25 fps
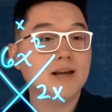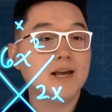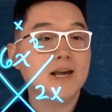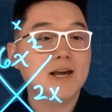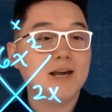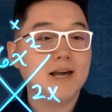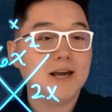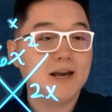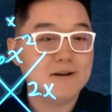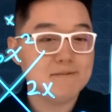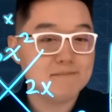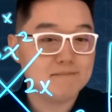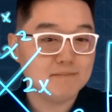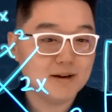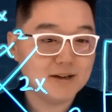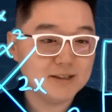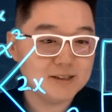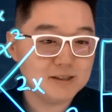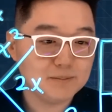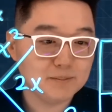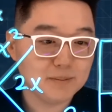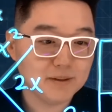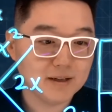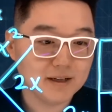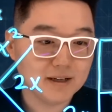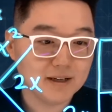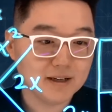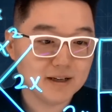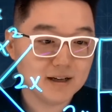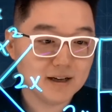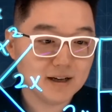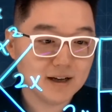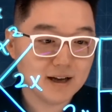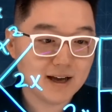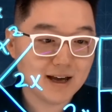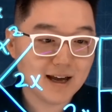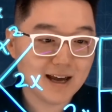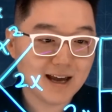It must be
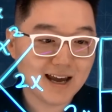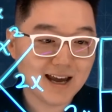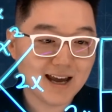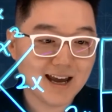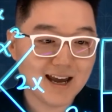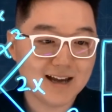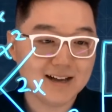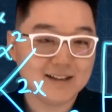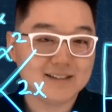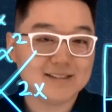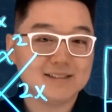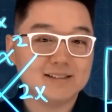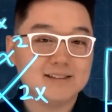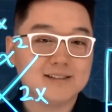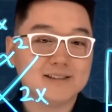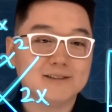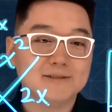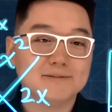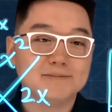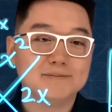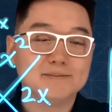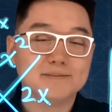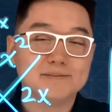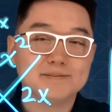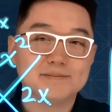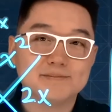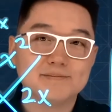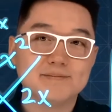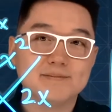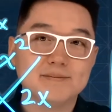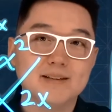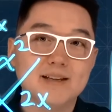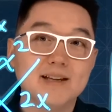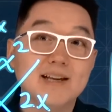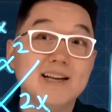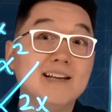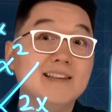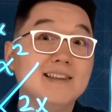x.
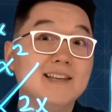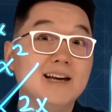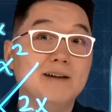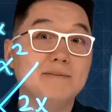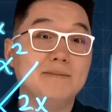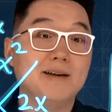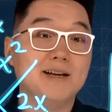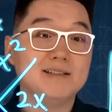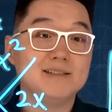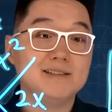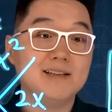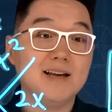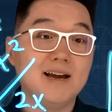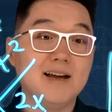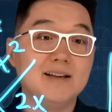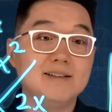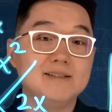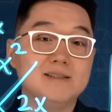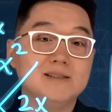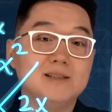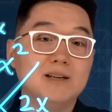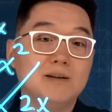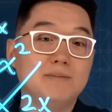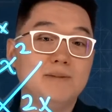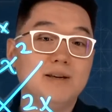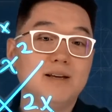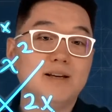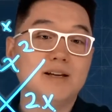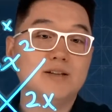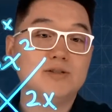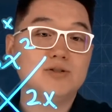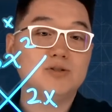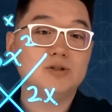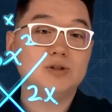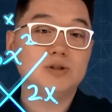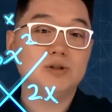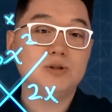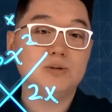That makes sense because
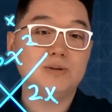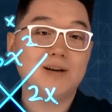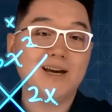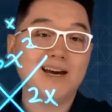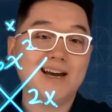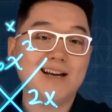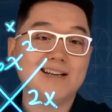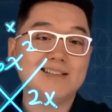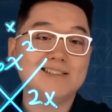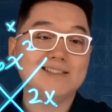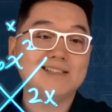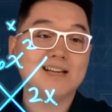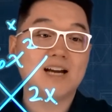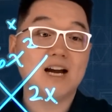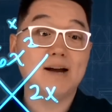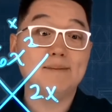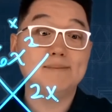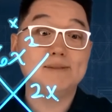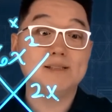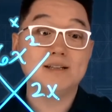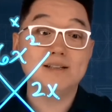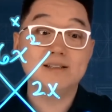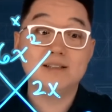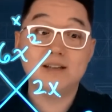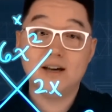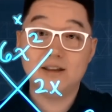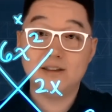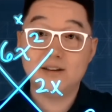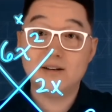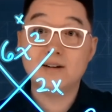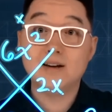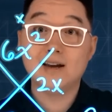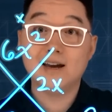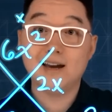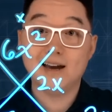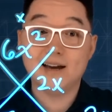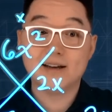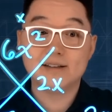2x times another
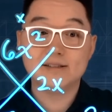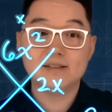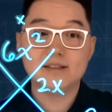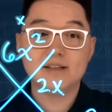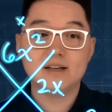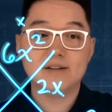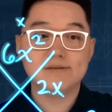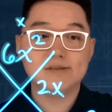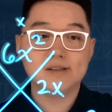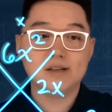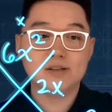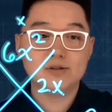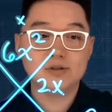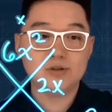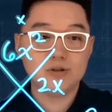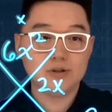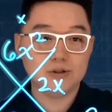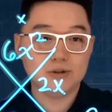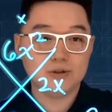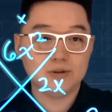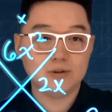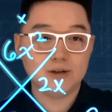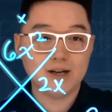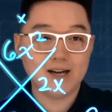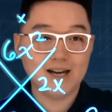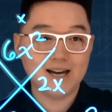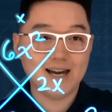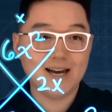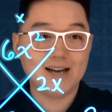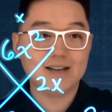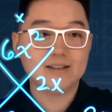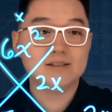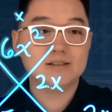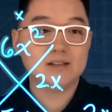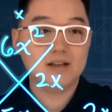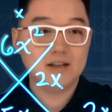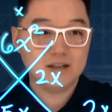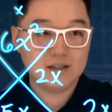x gives us
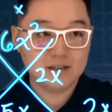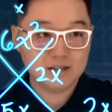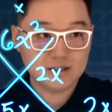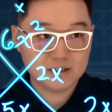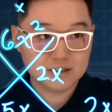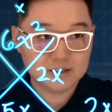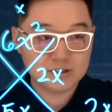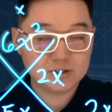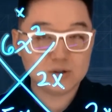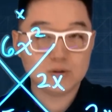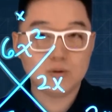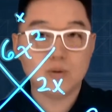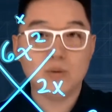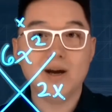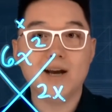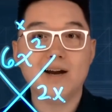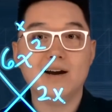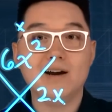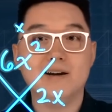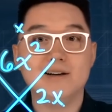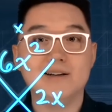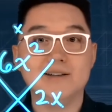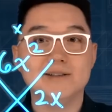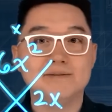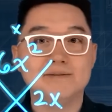2x squared.